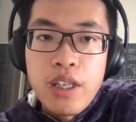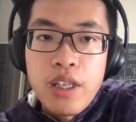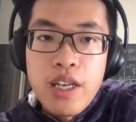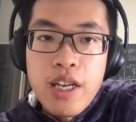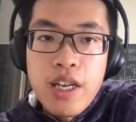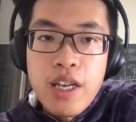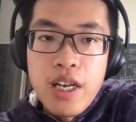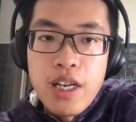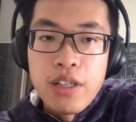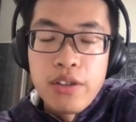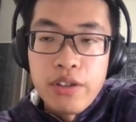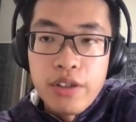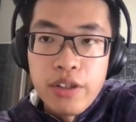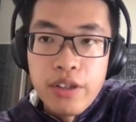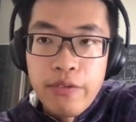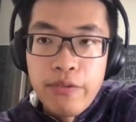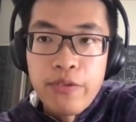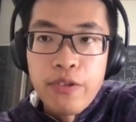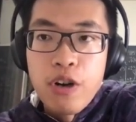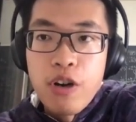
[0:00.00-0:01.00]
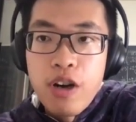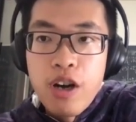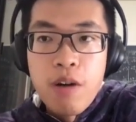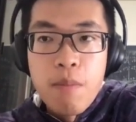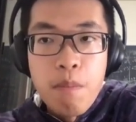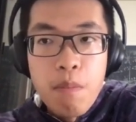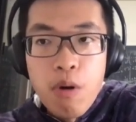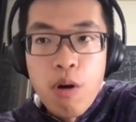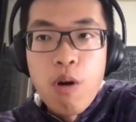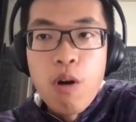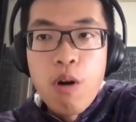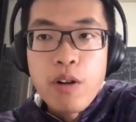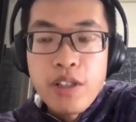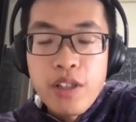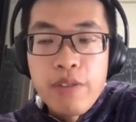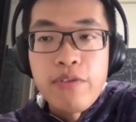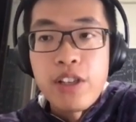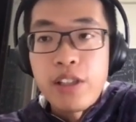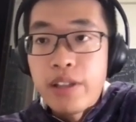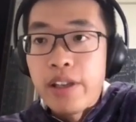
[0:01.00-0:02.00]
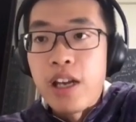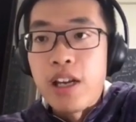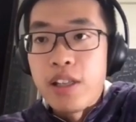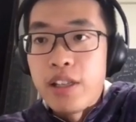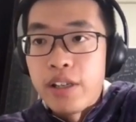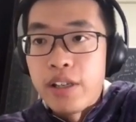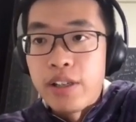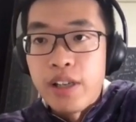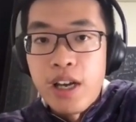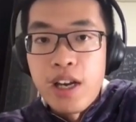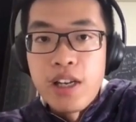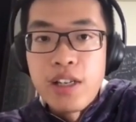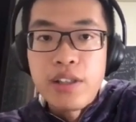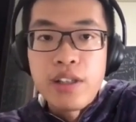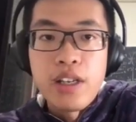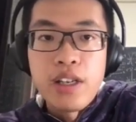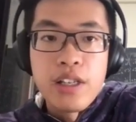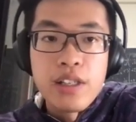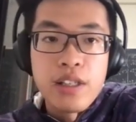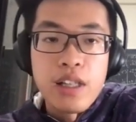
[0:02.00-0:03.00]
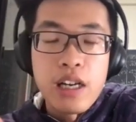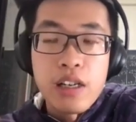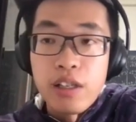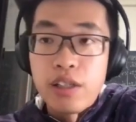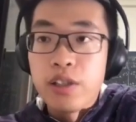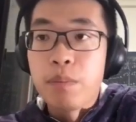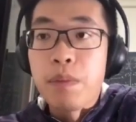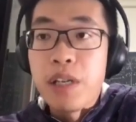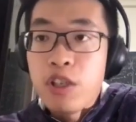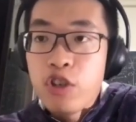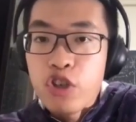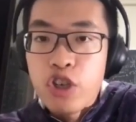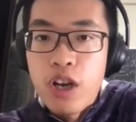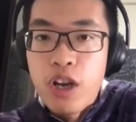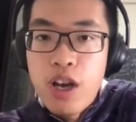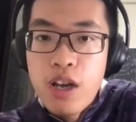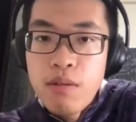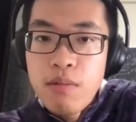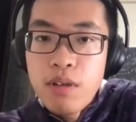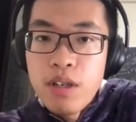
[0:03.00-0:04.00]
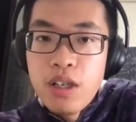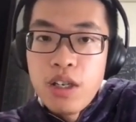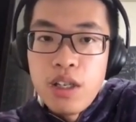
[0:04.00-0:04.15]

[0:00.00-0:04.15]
And for a more sophisticated case, it's like a spin chain.